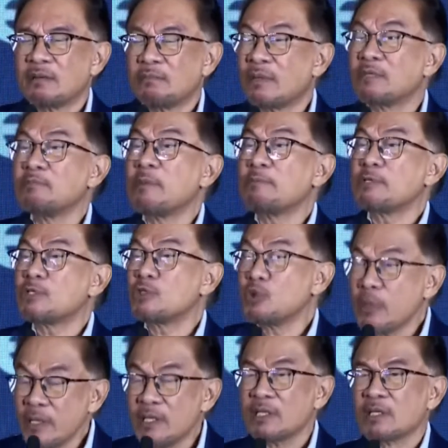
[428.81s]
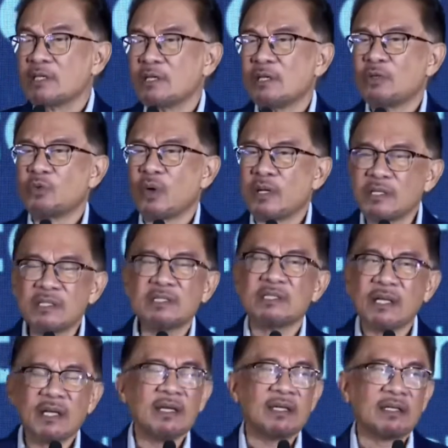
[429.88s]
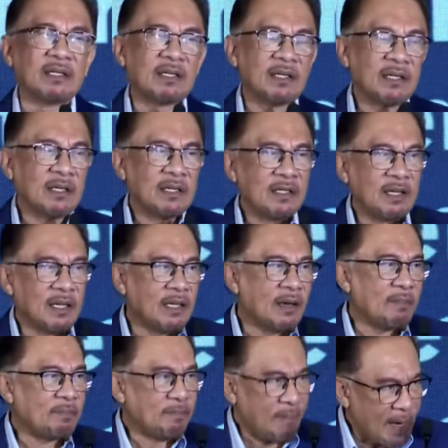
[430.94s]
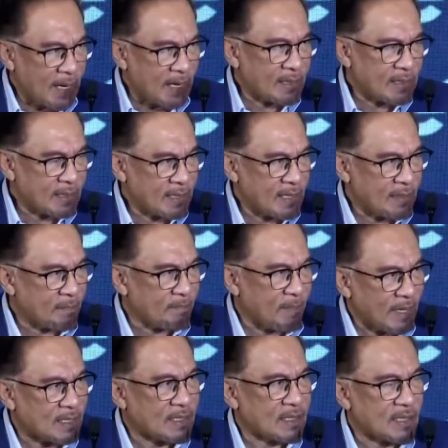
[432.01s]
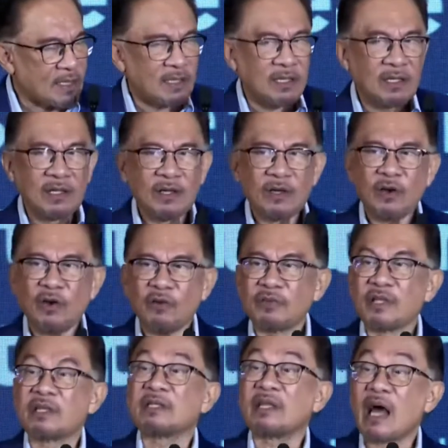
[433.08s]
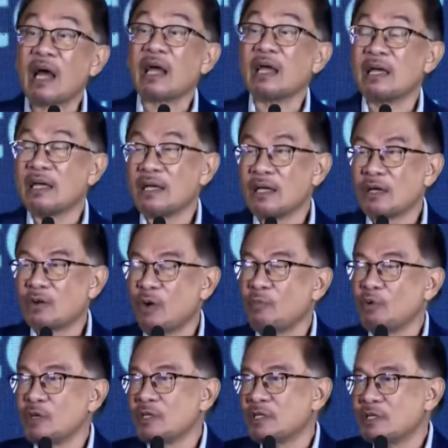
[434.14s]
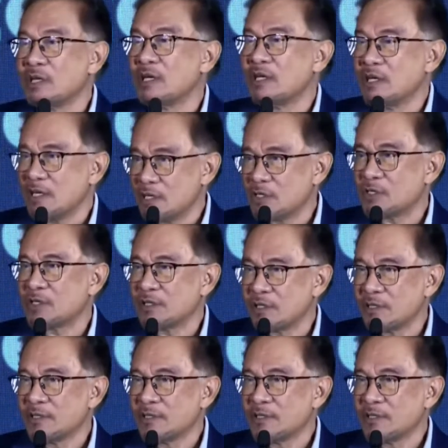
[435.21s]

must be persuaded to understand that they are part and parcel of the Thai community and nation.